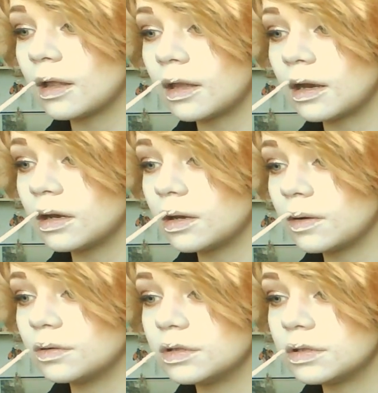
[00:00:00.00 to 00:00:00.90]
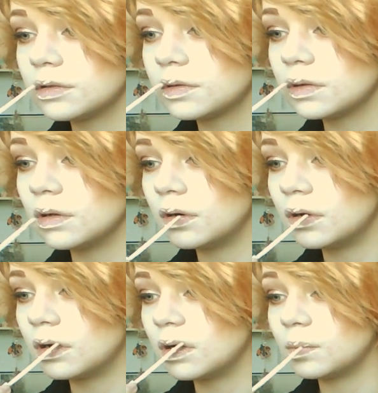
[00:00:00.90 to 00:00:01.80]
and then I do
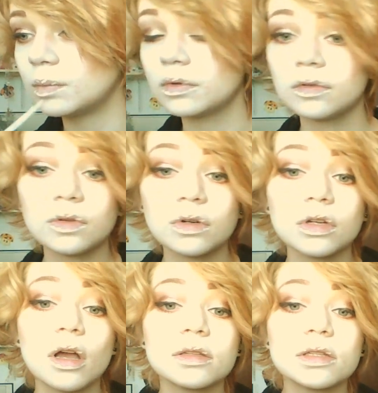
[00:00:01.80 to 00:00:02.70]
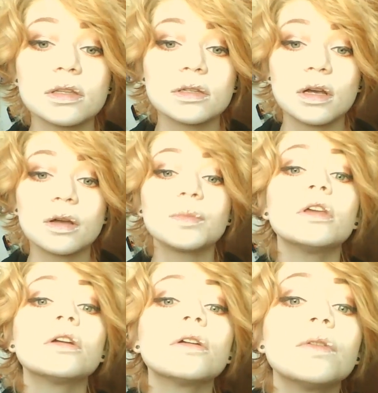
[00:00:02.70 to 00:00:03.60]
4 dots at the top
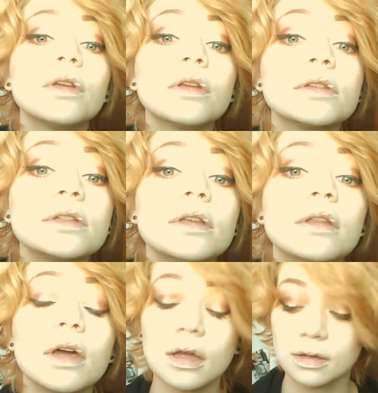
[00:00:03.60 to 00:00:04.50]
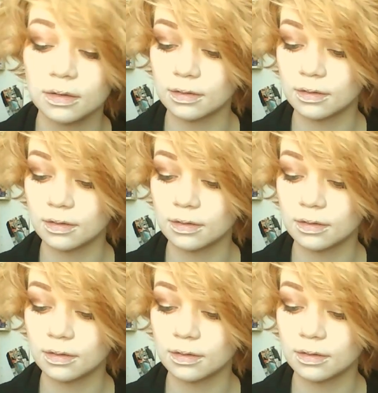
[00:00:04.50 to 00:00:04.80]
here, if you can see that.